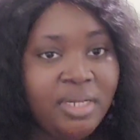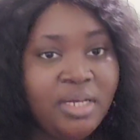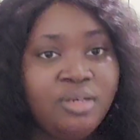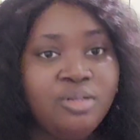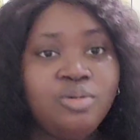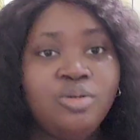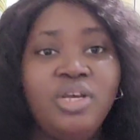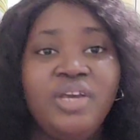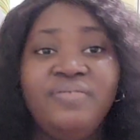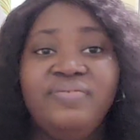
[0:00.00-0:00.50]

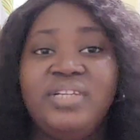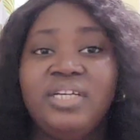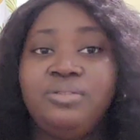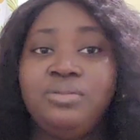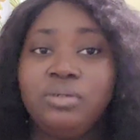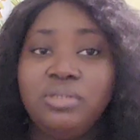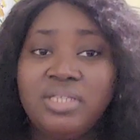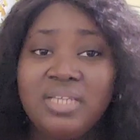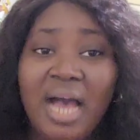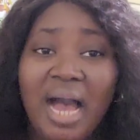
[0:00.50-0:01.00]
So if they
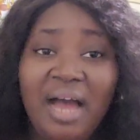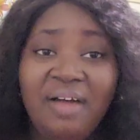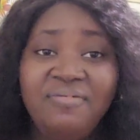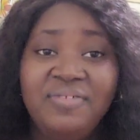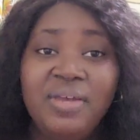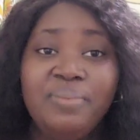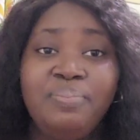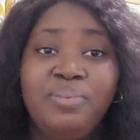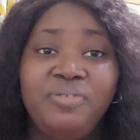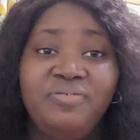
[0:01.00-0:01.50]
don't have
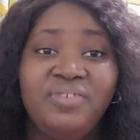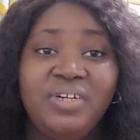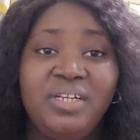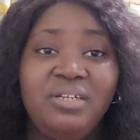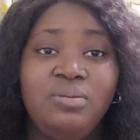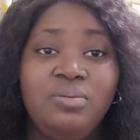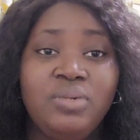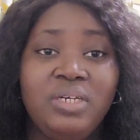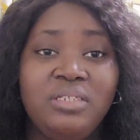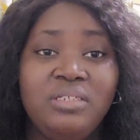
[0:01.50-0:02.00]
a
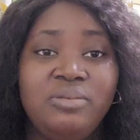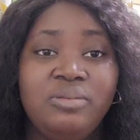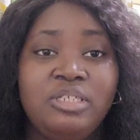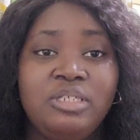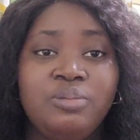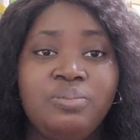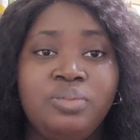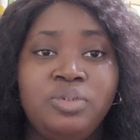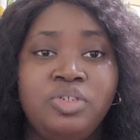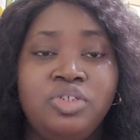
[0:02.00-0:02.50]
prevailing wage
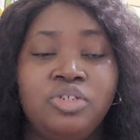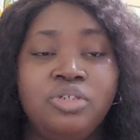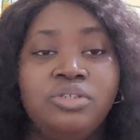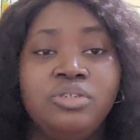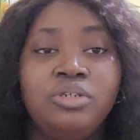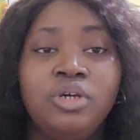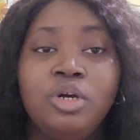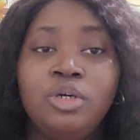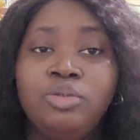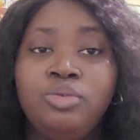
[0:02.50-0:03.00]
distribution,
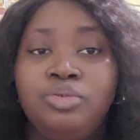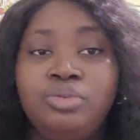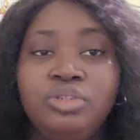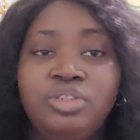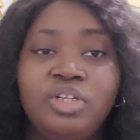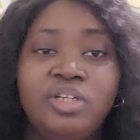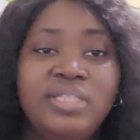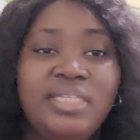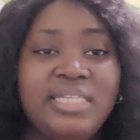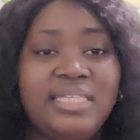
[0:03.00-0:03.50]
do
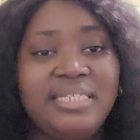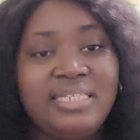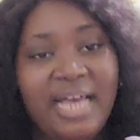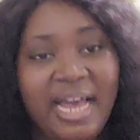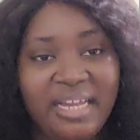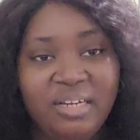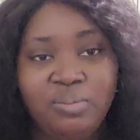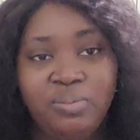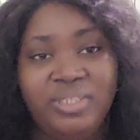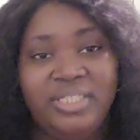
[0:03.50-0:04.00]
not
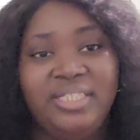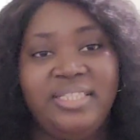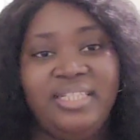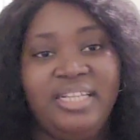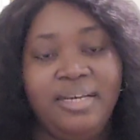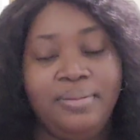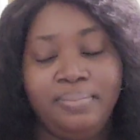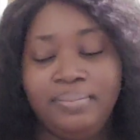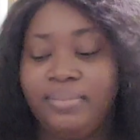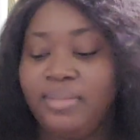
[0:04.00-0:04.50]
sign with
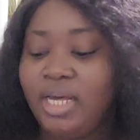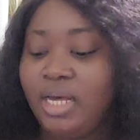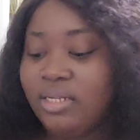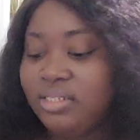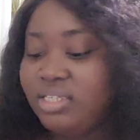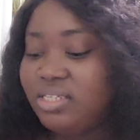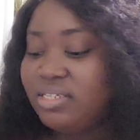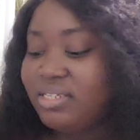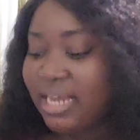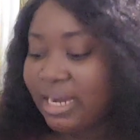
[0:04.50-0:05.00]
them. The
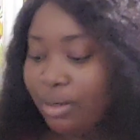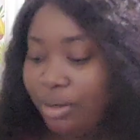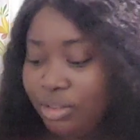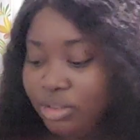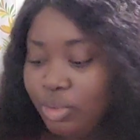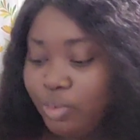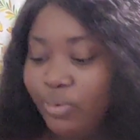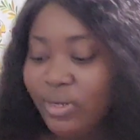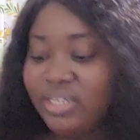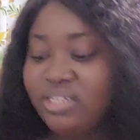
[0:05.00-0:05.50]

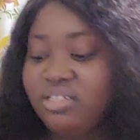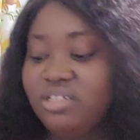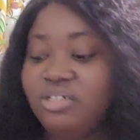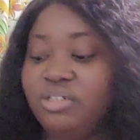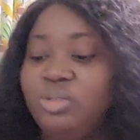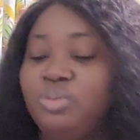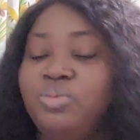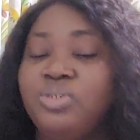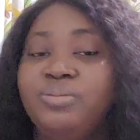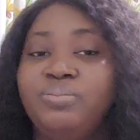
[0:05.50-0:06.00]
second
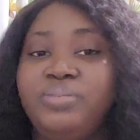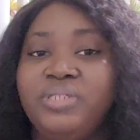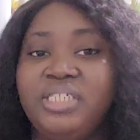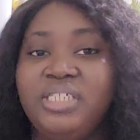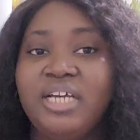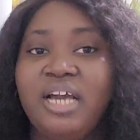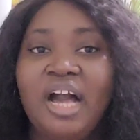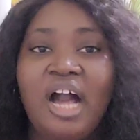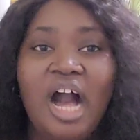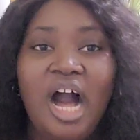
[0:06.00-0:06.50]
question will be,
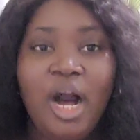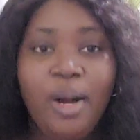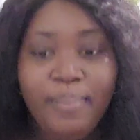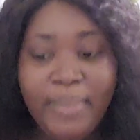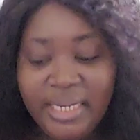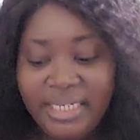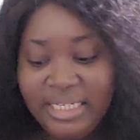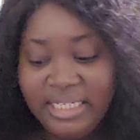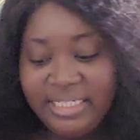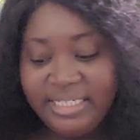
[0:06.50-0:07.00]
how
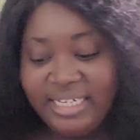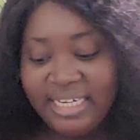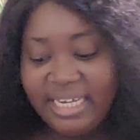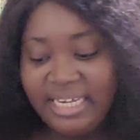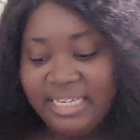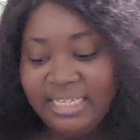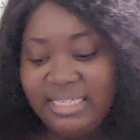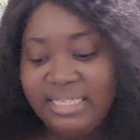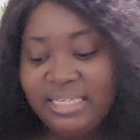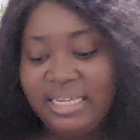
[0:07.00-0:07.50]
many
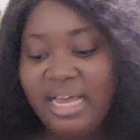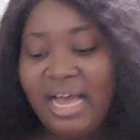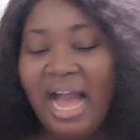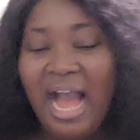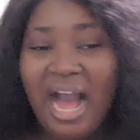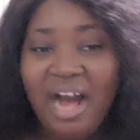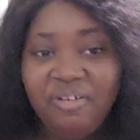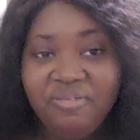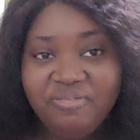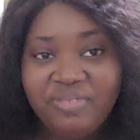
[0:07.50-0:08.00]
days
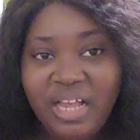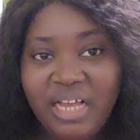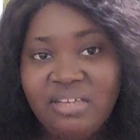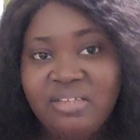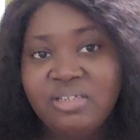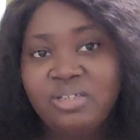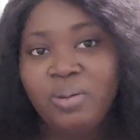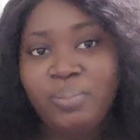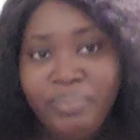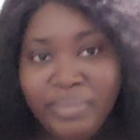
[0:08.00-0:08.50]
after
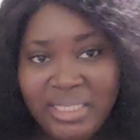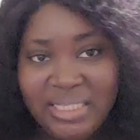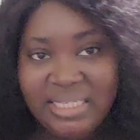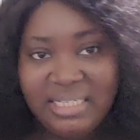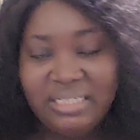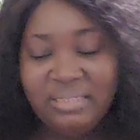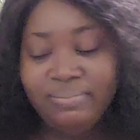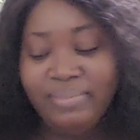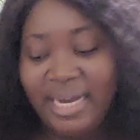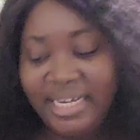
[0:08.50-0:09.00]

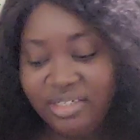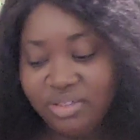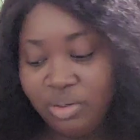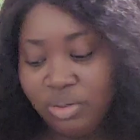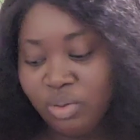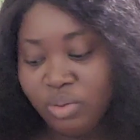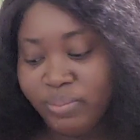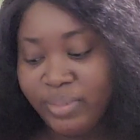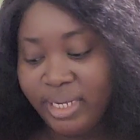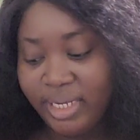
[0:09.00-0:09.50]
submitting my
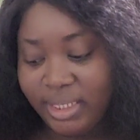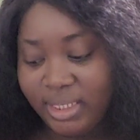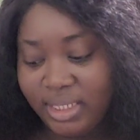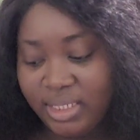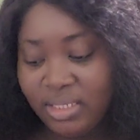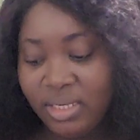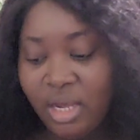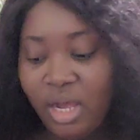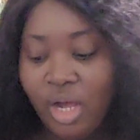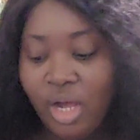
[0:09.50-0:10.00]
documents
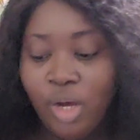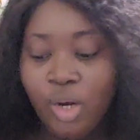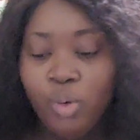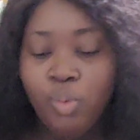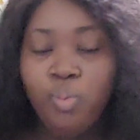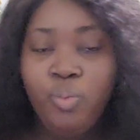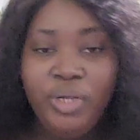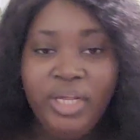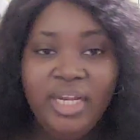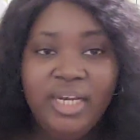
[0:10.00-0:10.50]

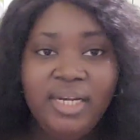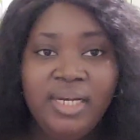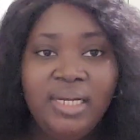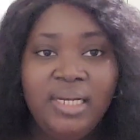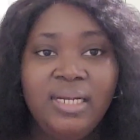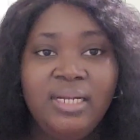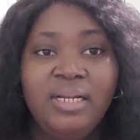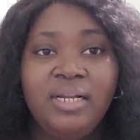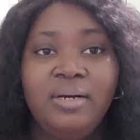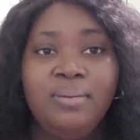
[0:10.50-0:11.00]
will
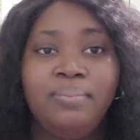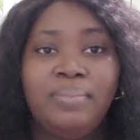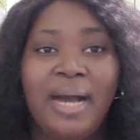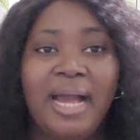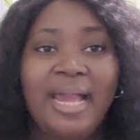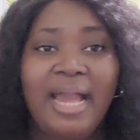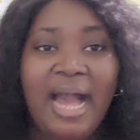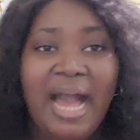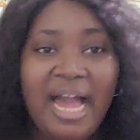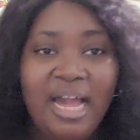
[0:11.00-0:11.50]

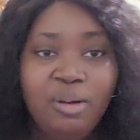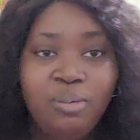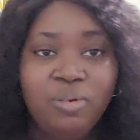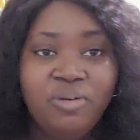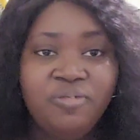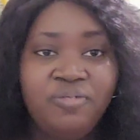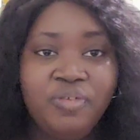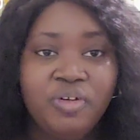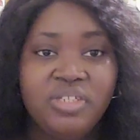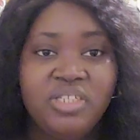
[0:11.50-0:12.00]
my
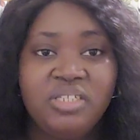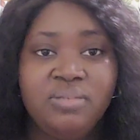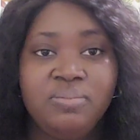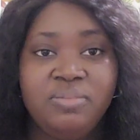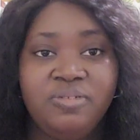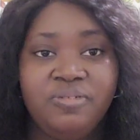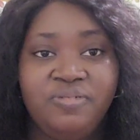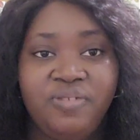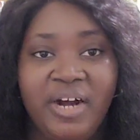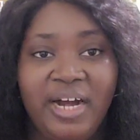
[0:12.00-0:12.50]
I-140 be
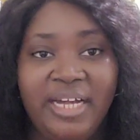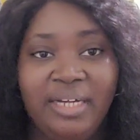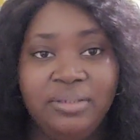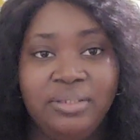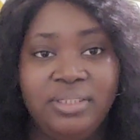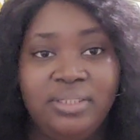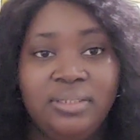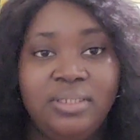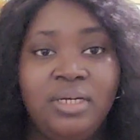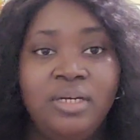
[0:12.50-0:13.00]

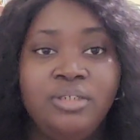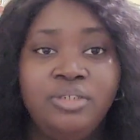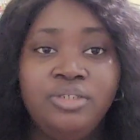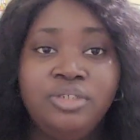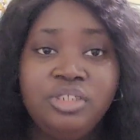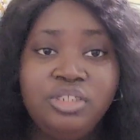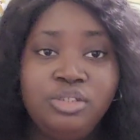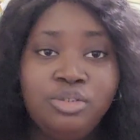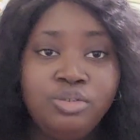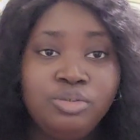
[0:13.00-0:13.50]
filed? You
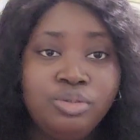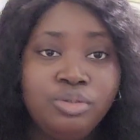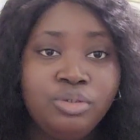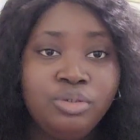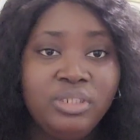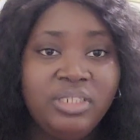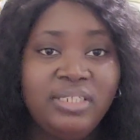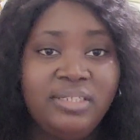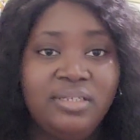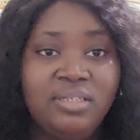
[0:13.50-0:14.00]
need to know
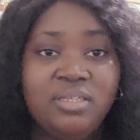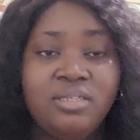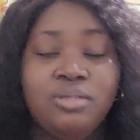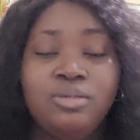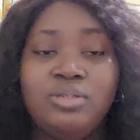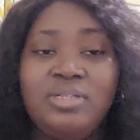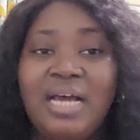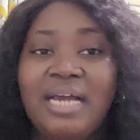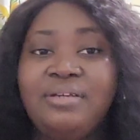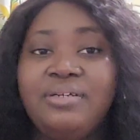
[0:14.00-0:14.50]
this so
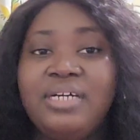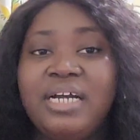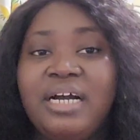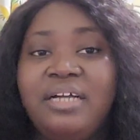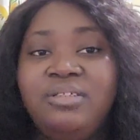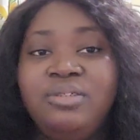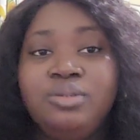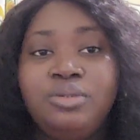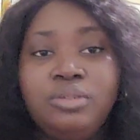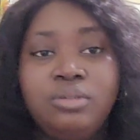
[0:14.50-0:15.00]
that you
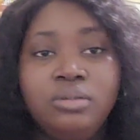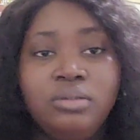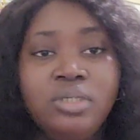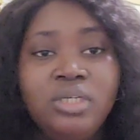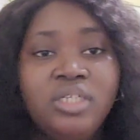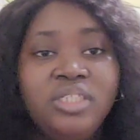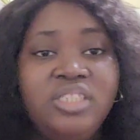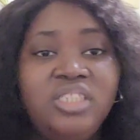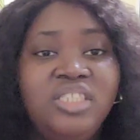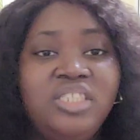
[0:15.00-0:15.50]
can know
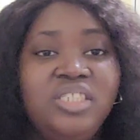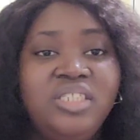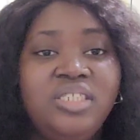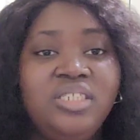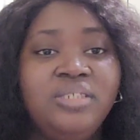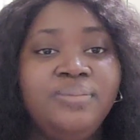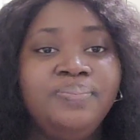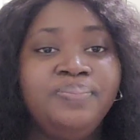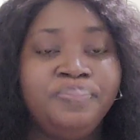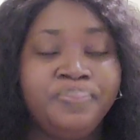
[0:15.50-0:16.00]
the
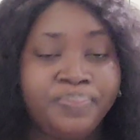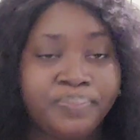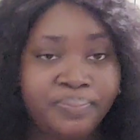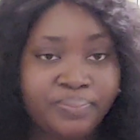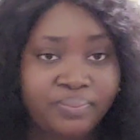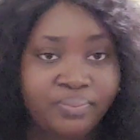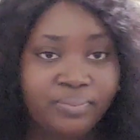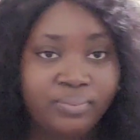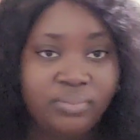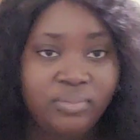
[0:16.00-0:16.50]

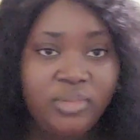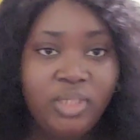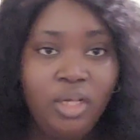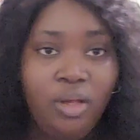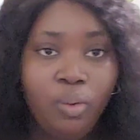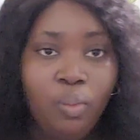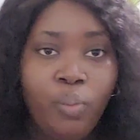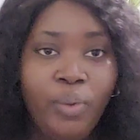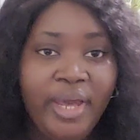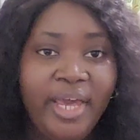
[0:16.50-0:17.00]

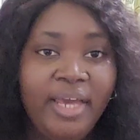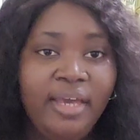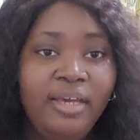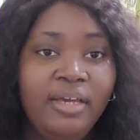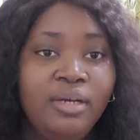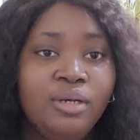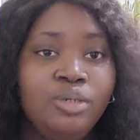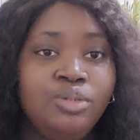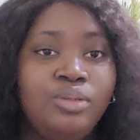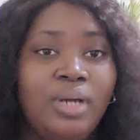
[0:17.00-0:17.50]
way
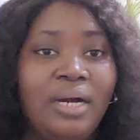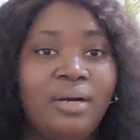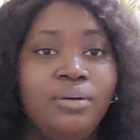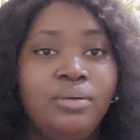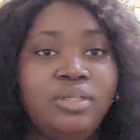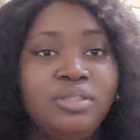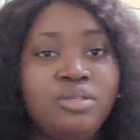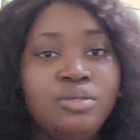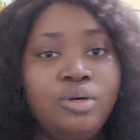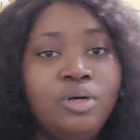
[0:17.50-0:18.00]
you are
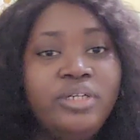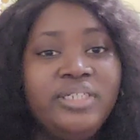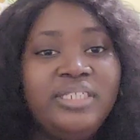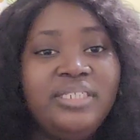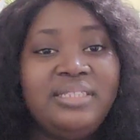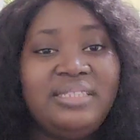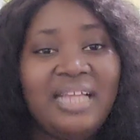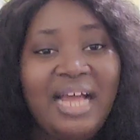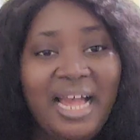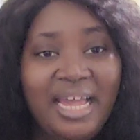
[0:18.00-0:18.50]
going to, or the
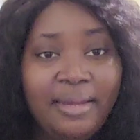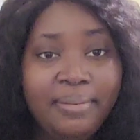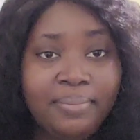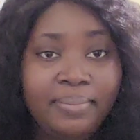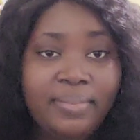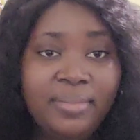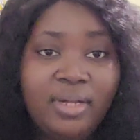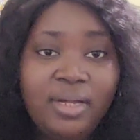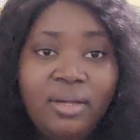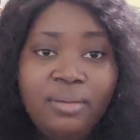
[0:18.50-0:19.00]
time
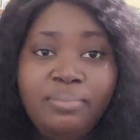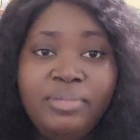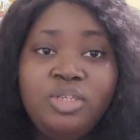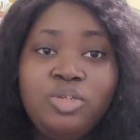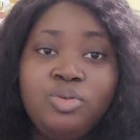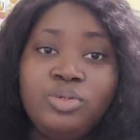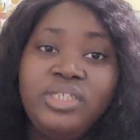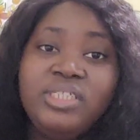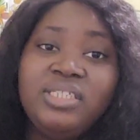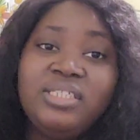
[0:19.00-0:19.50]

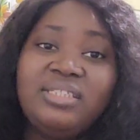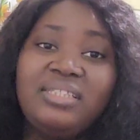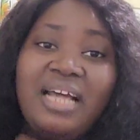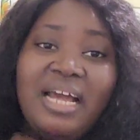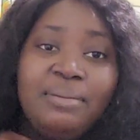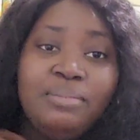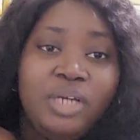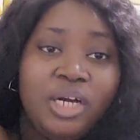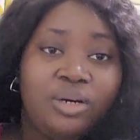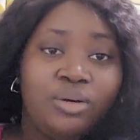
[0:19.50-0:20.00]
between the
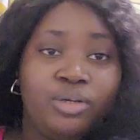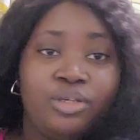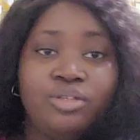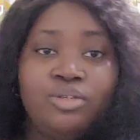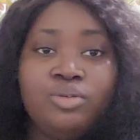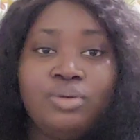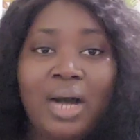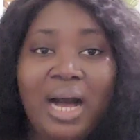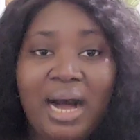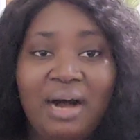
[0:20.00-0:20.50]
time you are going
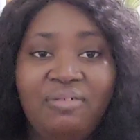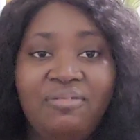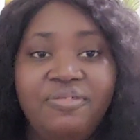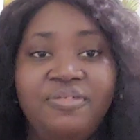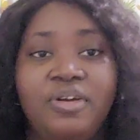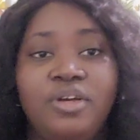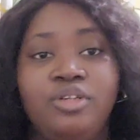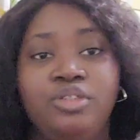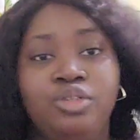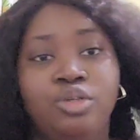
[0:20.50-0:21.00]
to have
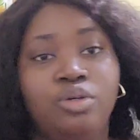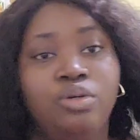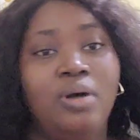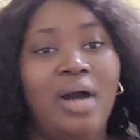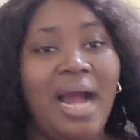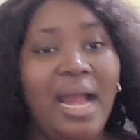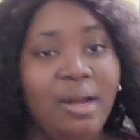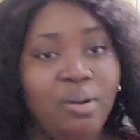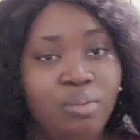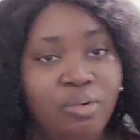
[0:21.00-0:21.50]
your
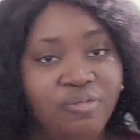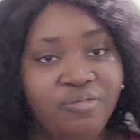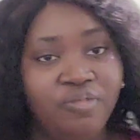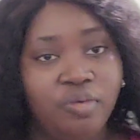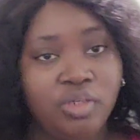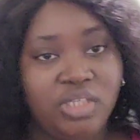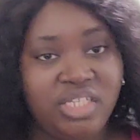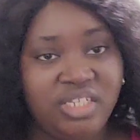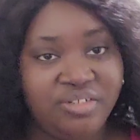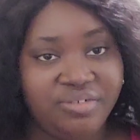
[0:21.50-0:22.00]

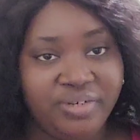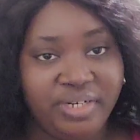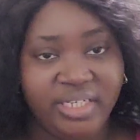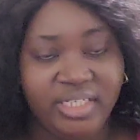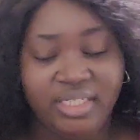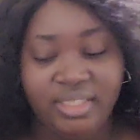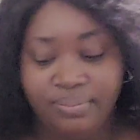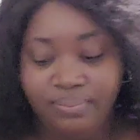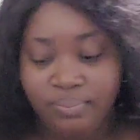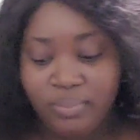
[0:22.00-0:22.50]
I-140
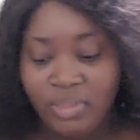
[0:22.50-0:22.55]
ready.